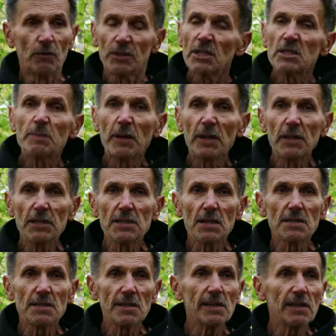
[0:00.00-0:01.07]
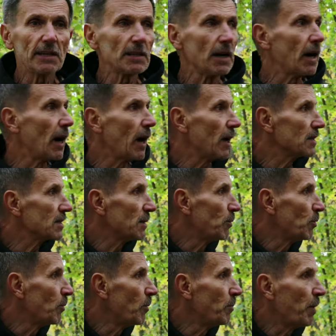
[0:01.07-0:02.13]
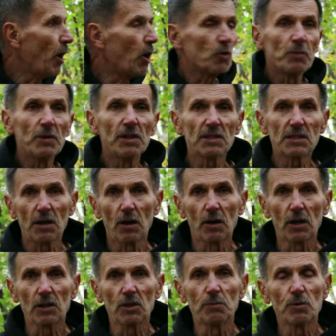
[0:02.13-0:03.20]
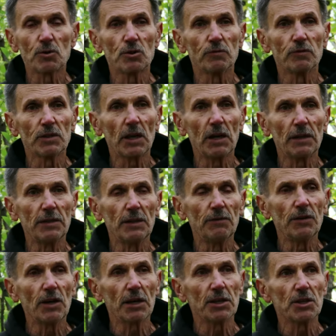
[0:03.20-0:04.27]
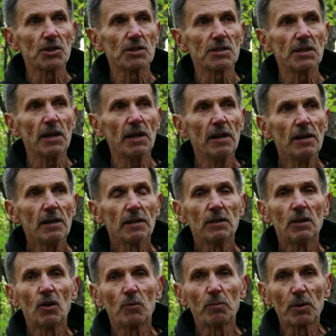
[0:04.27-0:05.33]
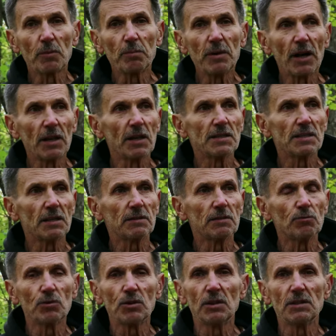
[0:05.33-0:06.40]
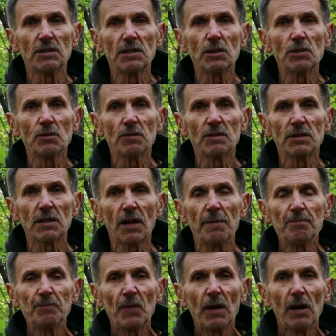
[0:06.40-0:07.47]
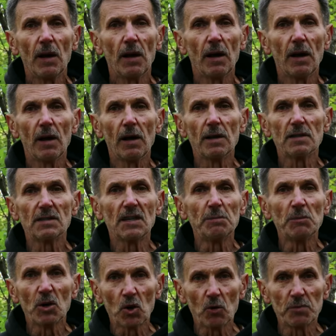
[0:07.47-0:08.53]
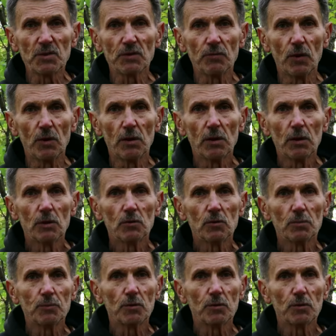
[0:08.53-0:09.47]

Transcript: were preserved only on the hill called Lisahora, because it wasn't processed at any time. There